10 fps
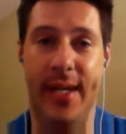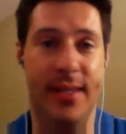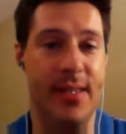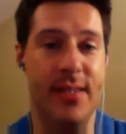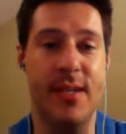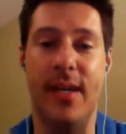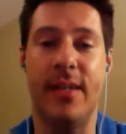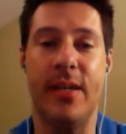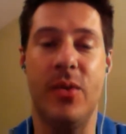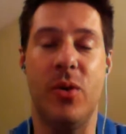It didn't sound
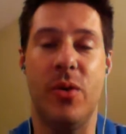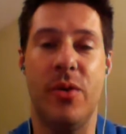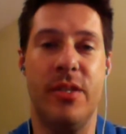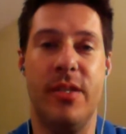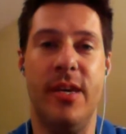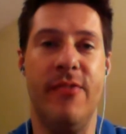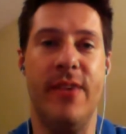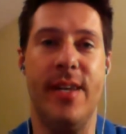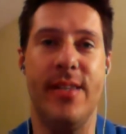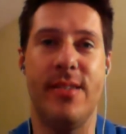like they were with the
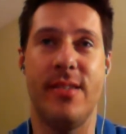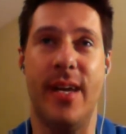defense.